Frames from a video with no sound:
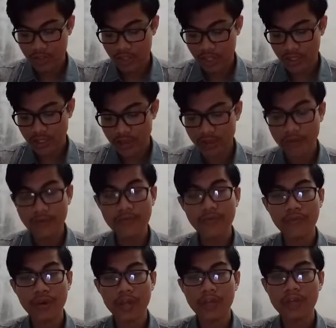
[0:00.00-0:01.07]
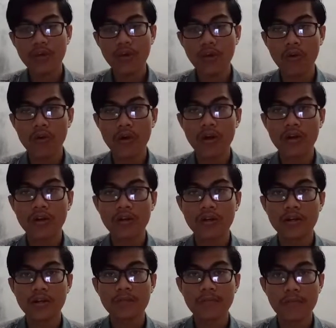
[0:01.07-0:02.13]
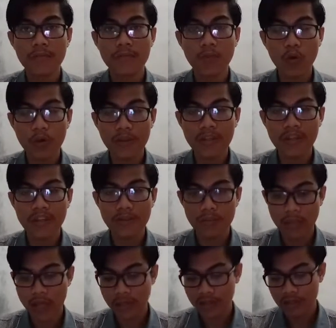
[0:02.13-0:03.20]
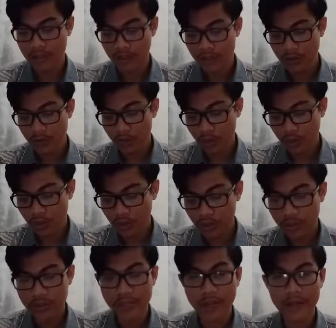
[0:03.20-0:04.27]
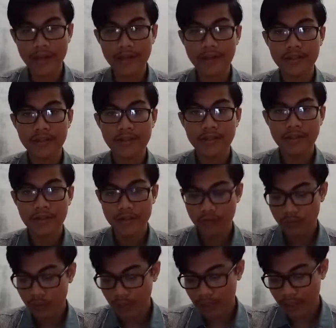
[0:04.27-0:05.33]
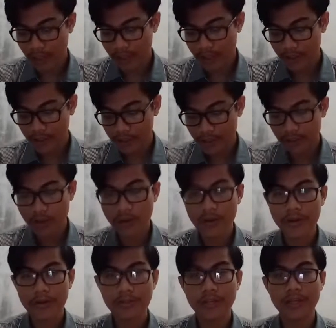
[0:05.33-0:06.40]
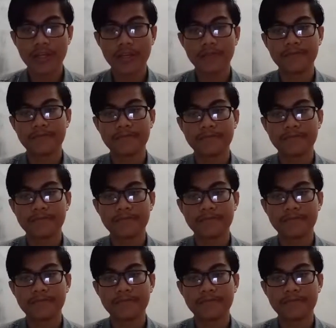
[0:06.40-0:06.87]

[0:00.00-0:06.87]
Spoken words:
Janet Humphrey, or Woman in Black, will die horribly.